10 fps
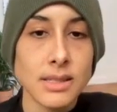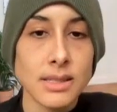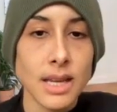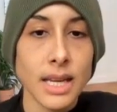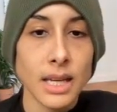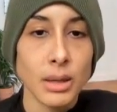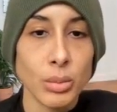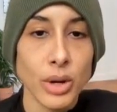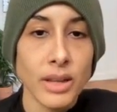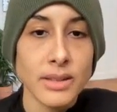steady
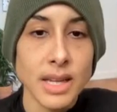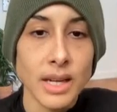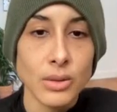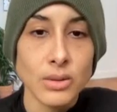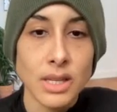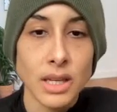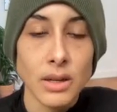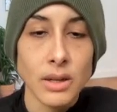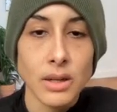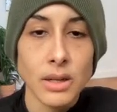breath cycles
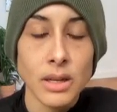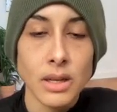here.